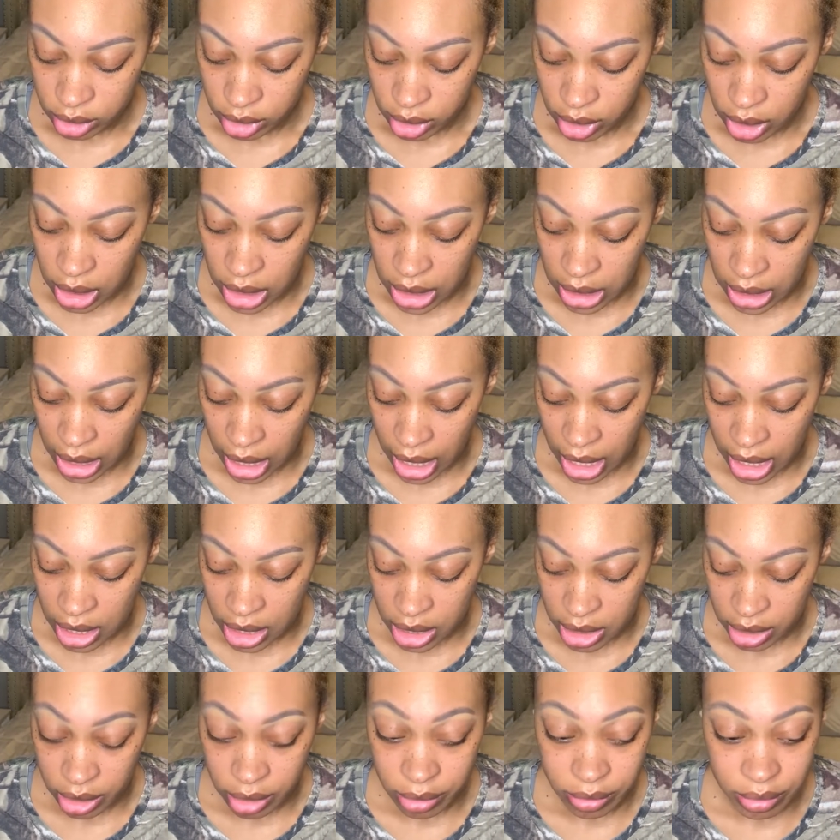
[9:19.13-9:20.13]
and
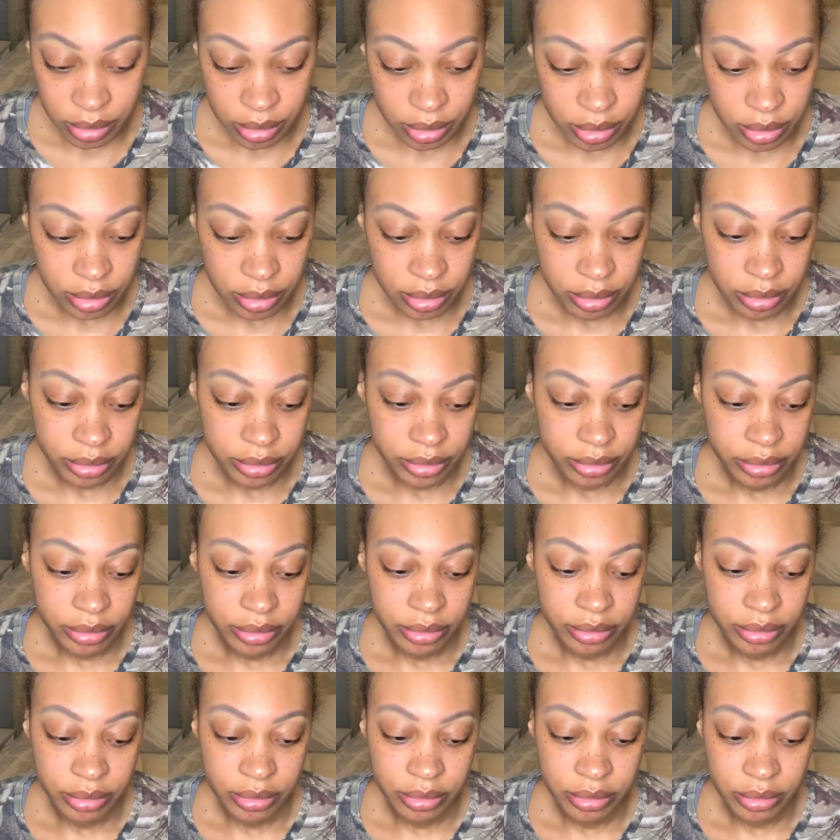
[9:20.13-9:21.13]
Adam,
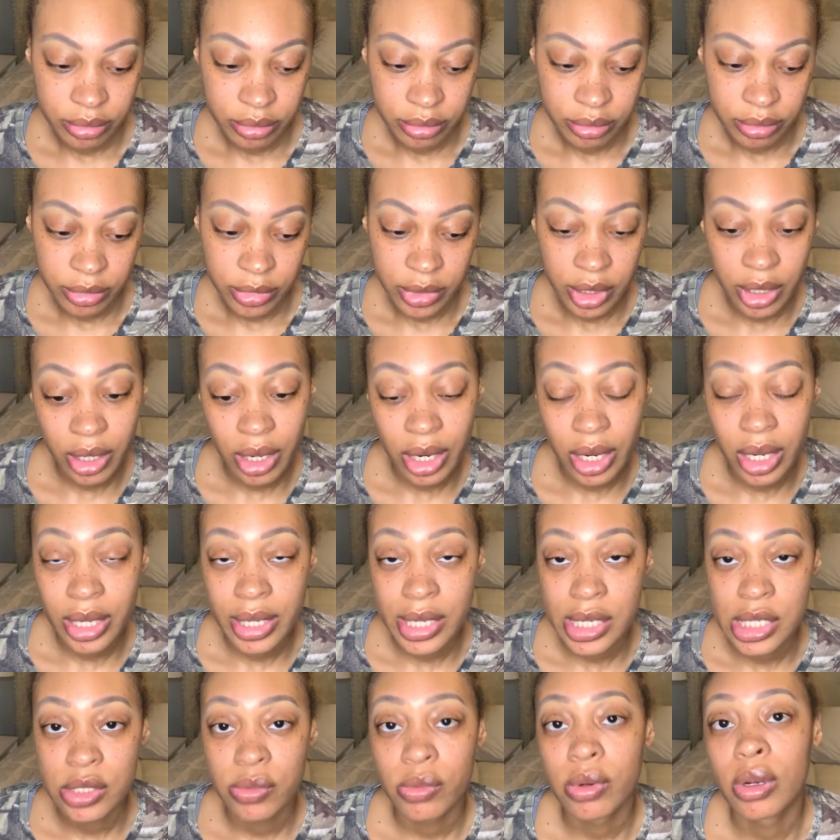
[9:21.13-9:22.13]
their
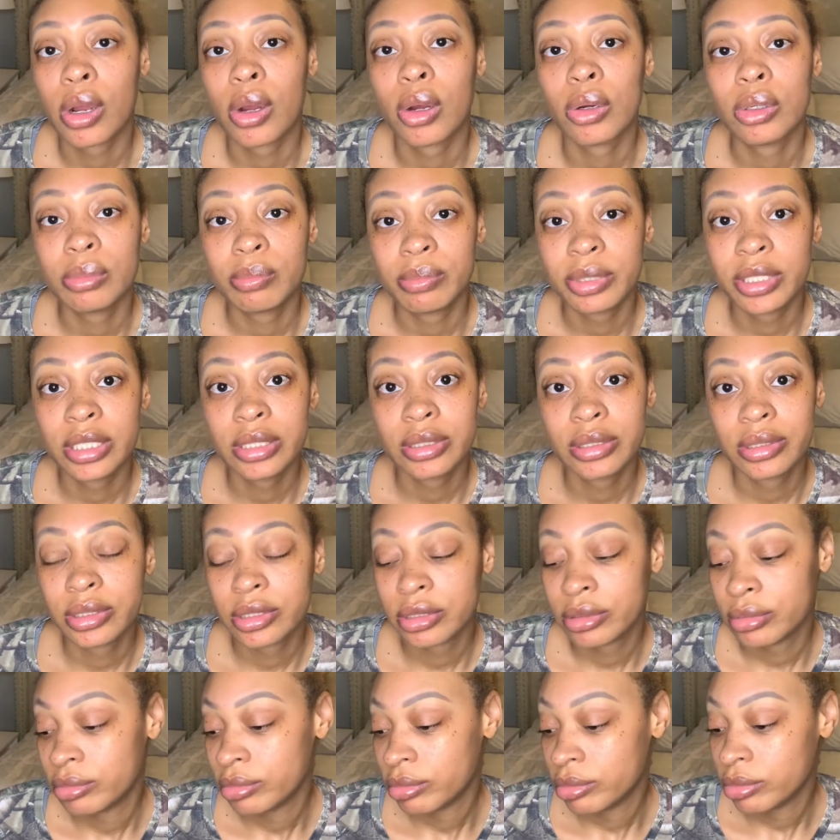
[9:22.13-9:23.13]
eyes were opened
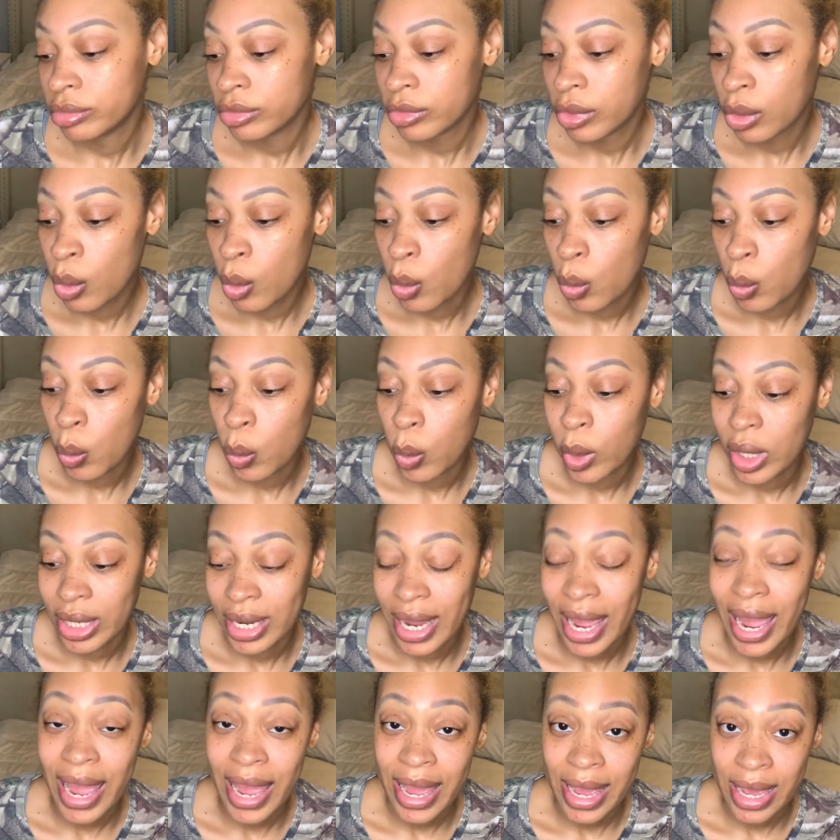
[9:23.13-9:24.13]
when
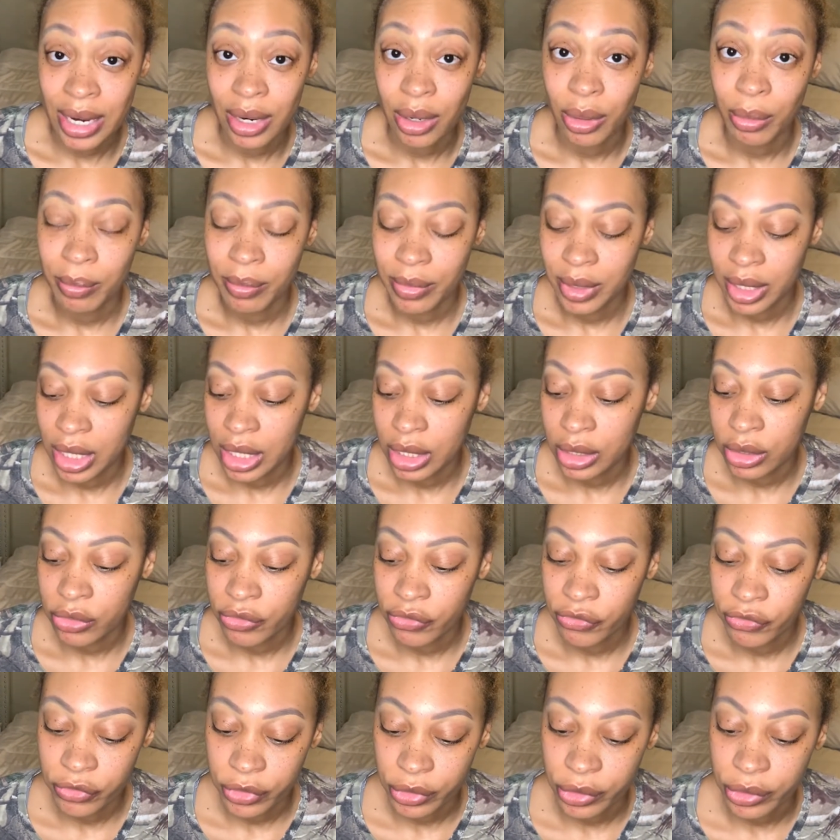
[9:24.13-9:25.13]
Adam ate the
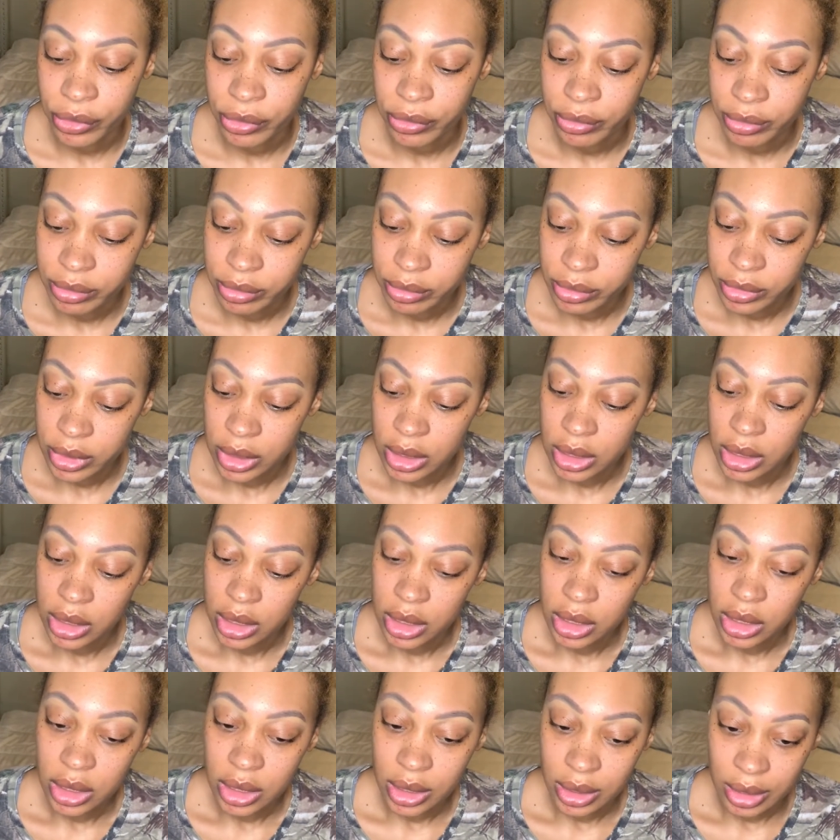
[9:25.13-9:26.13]
fruit.
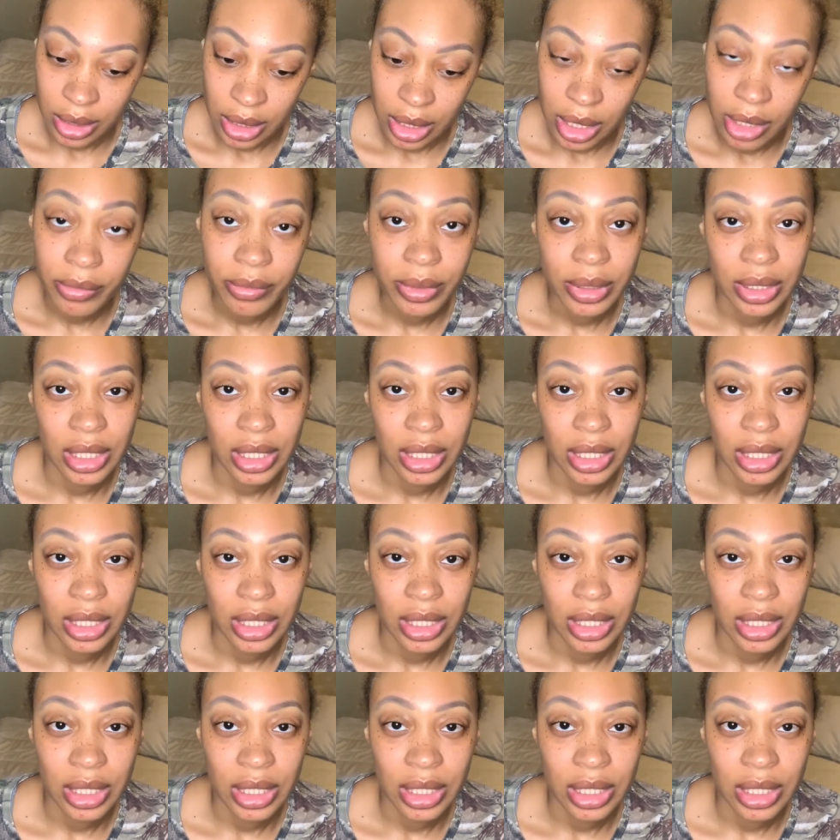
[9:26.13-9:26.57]
Not when